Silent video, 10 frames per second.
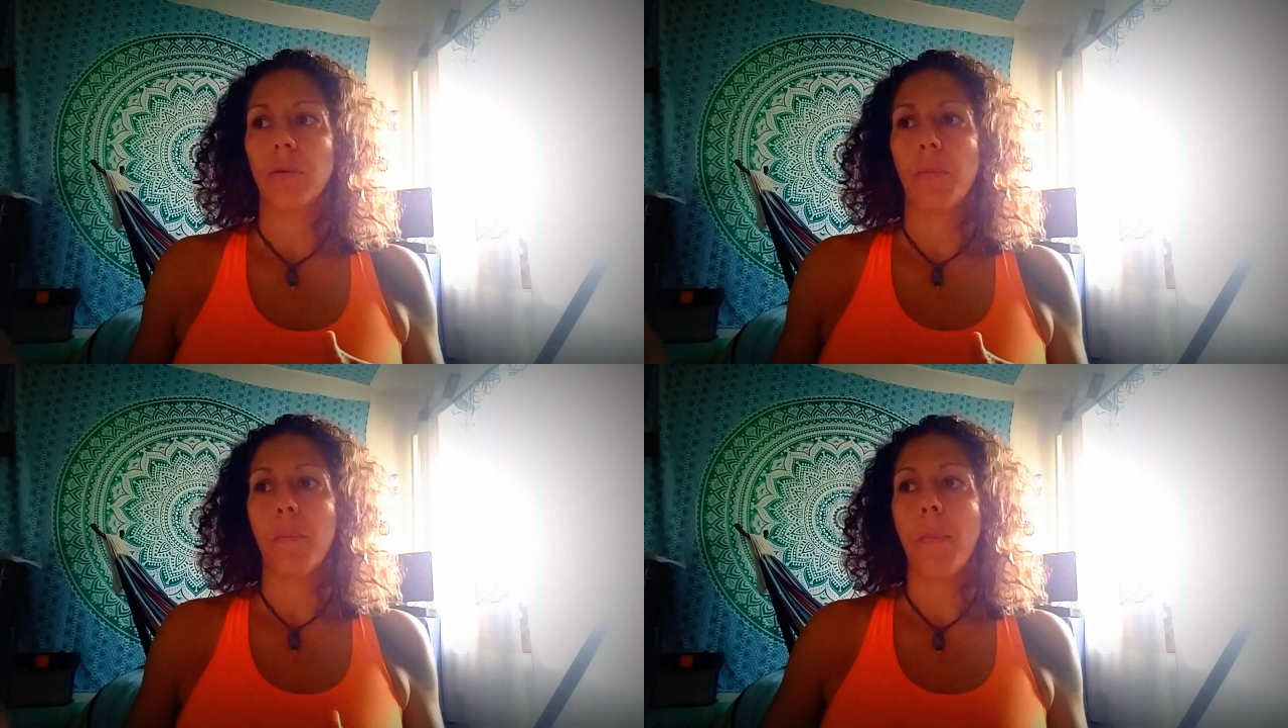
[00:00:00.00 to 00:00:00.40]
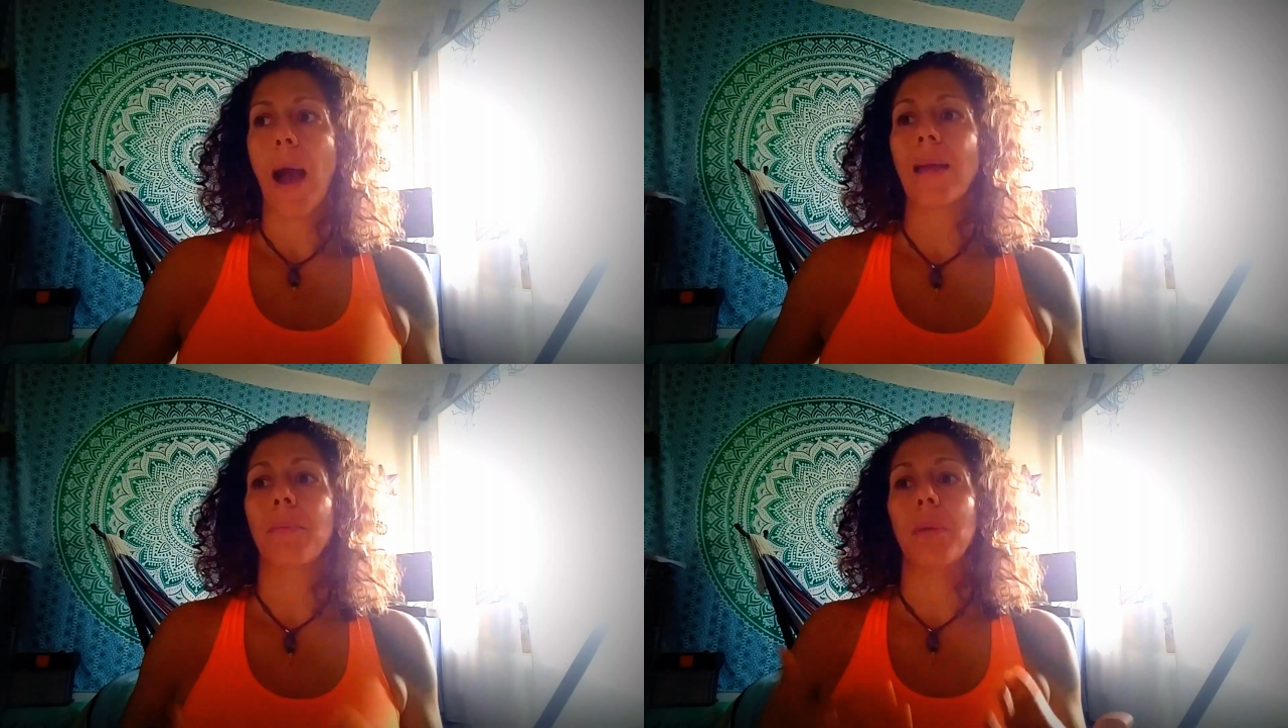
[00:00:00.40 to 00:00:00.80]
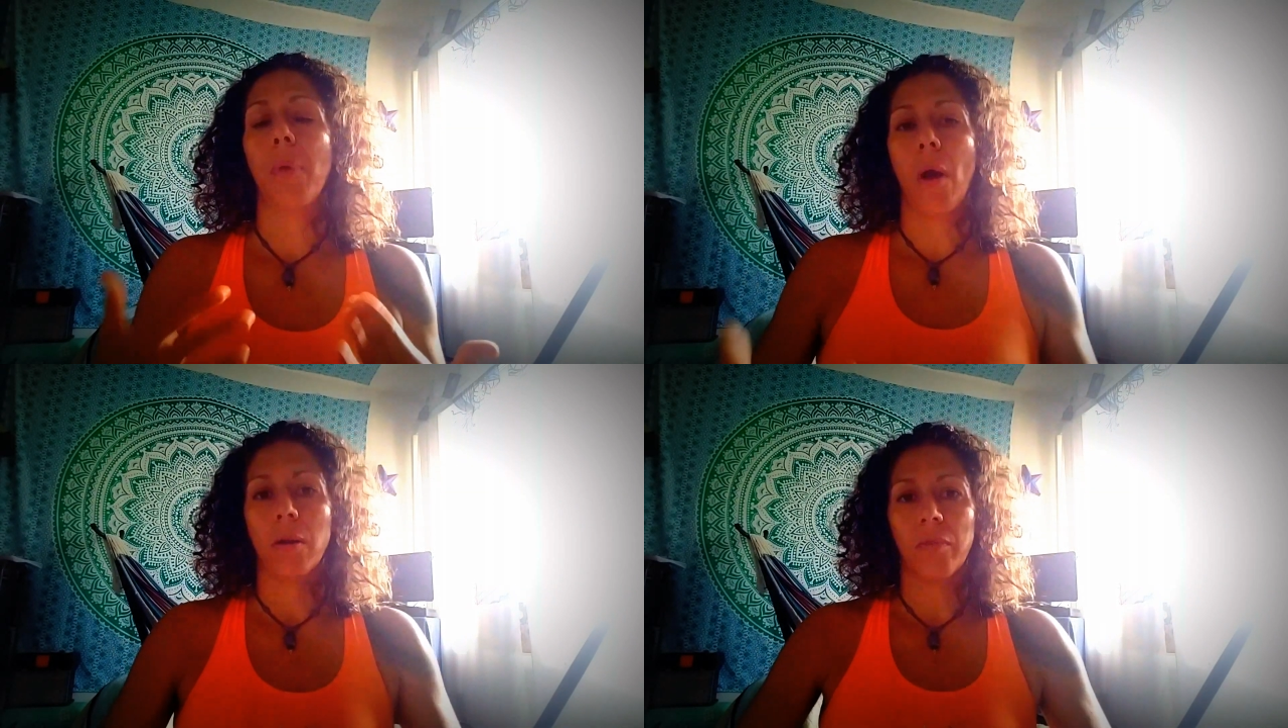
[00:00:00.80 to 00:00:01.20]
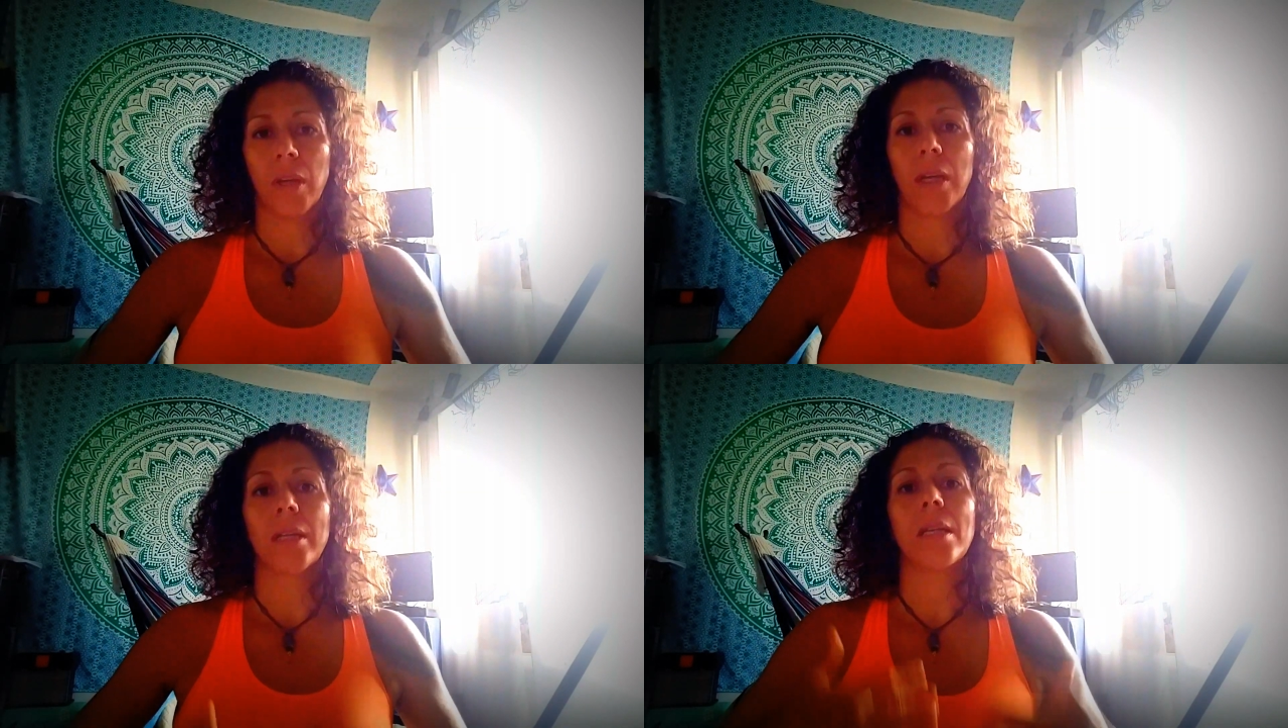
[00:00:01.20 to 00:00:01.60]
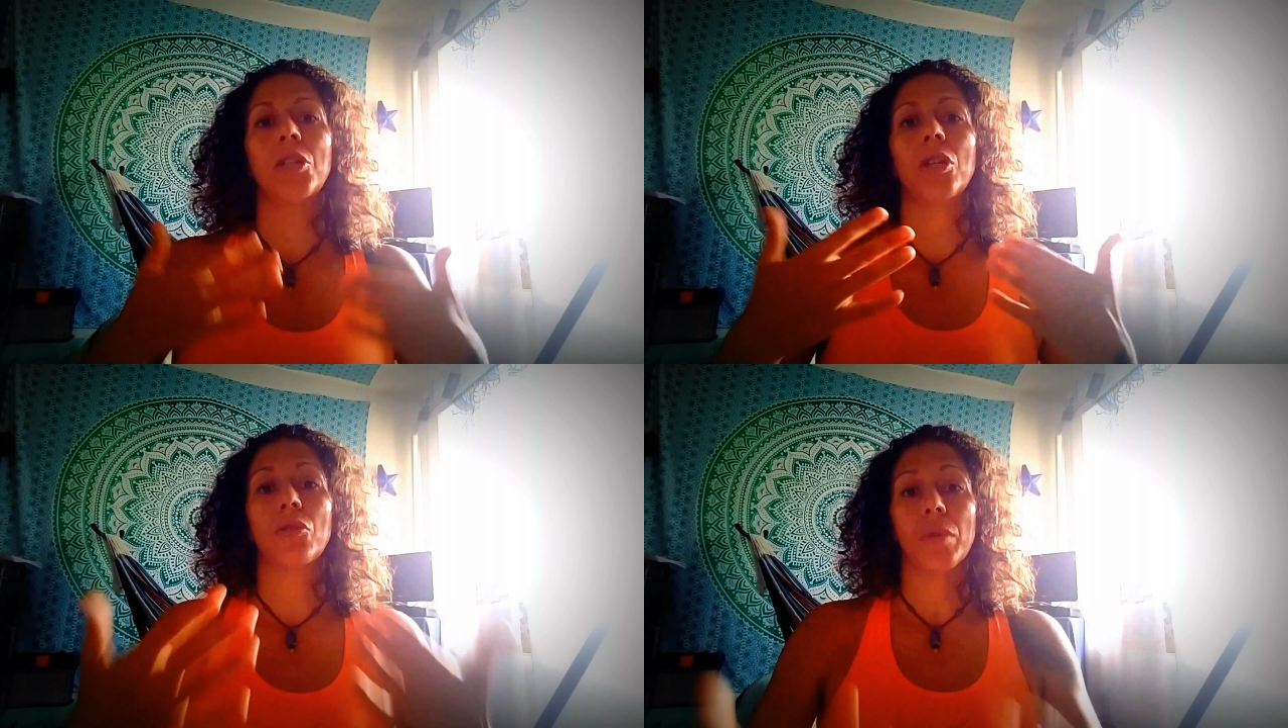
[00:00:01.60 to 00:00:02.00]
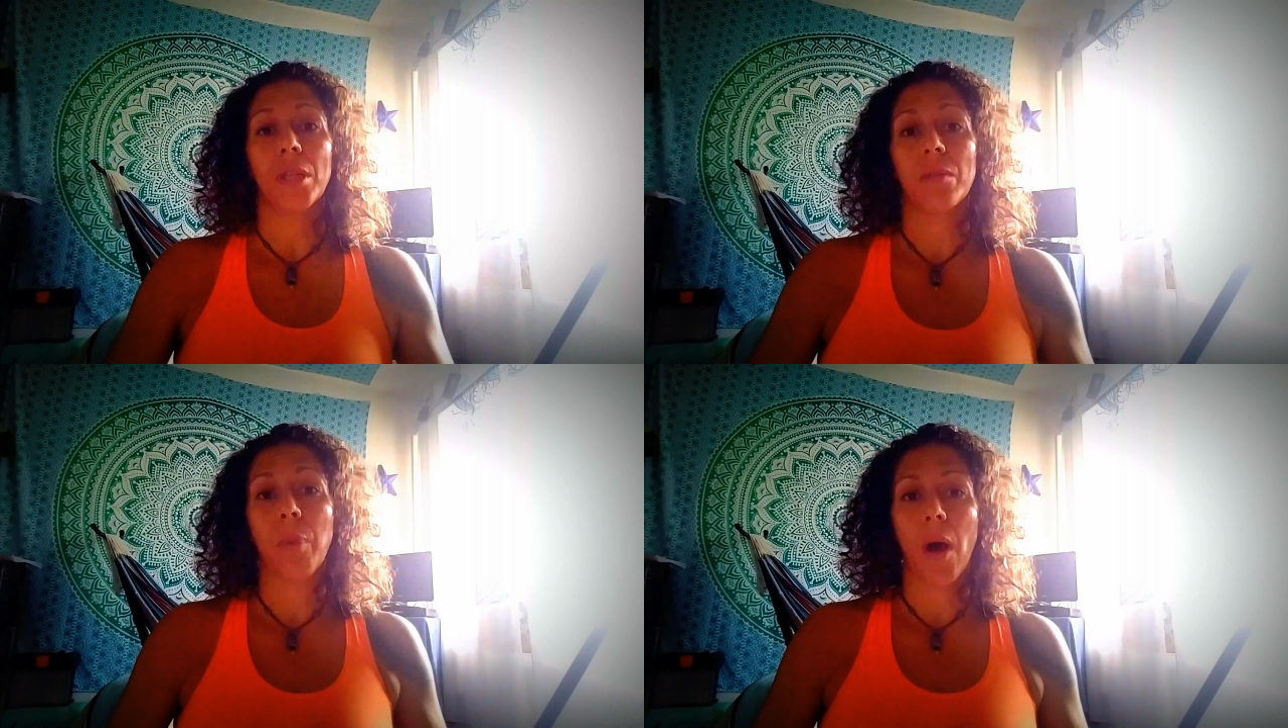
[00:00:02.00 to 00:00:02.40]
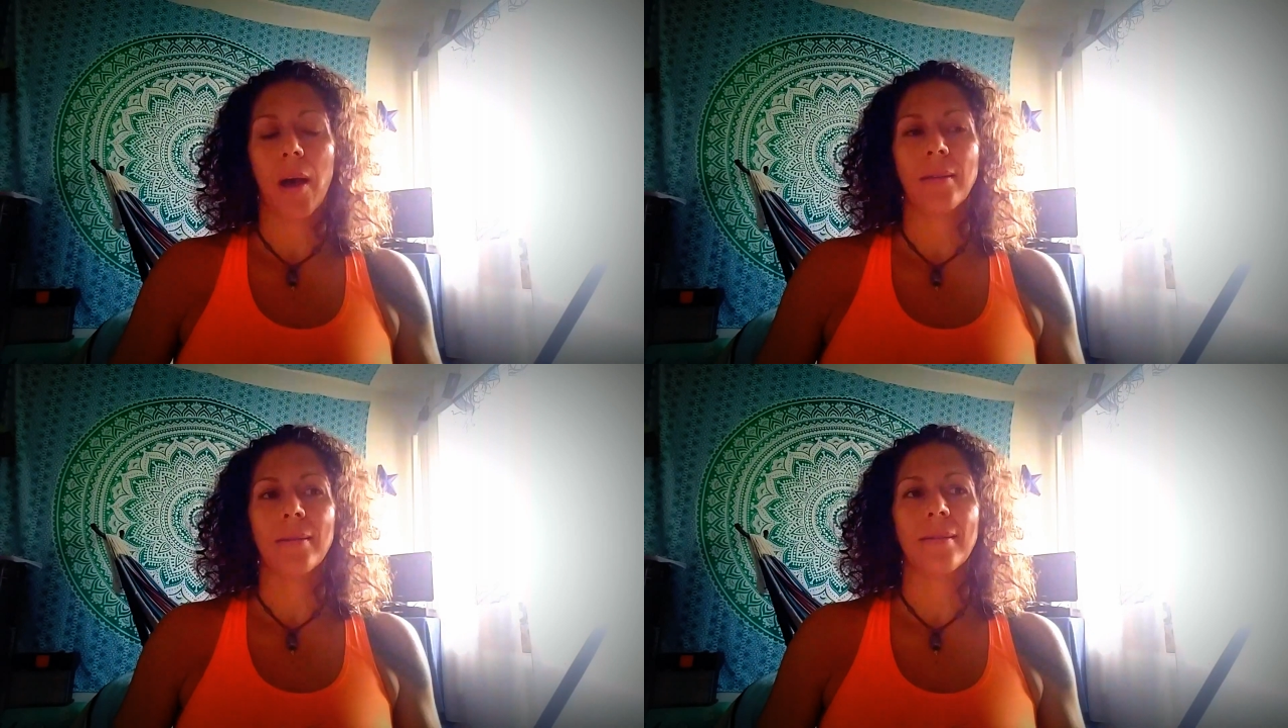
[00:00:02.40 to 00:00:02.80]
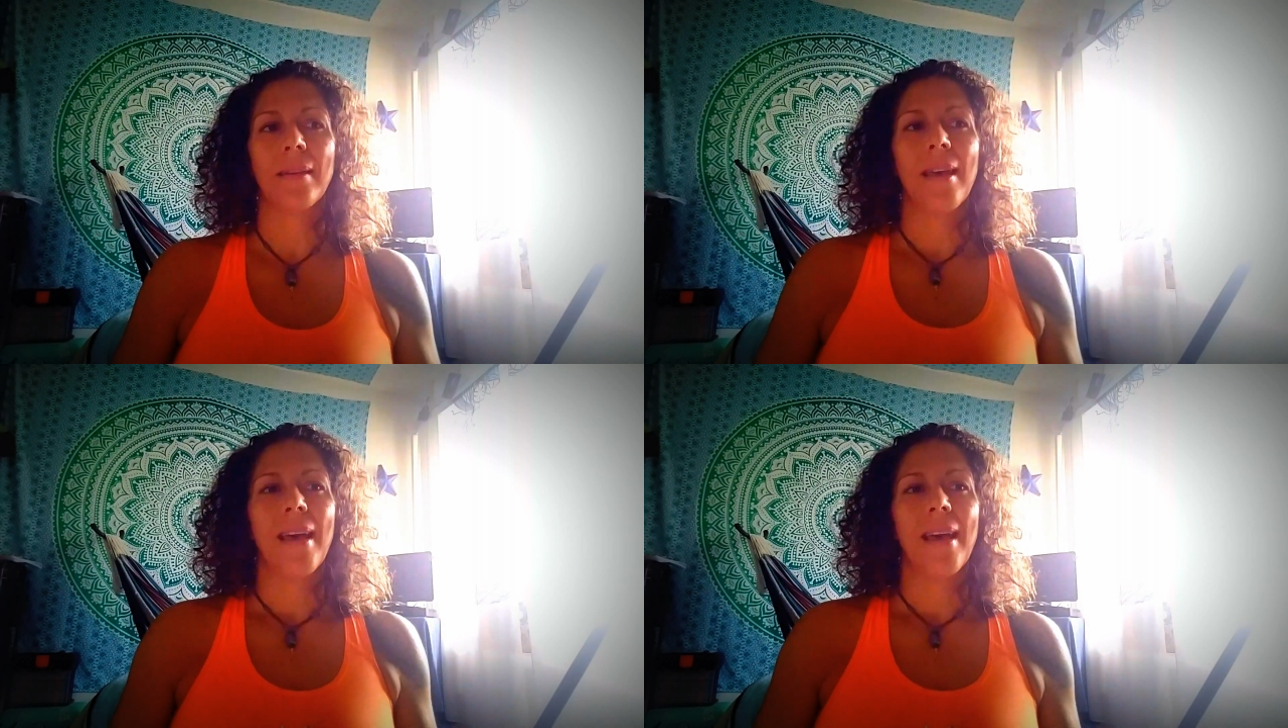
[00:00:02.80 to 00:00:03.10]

might be part of the conditioned response,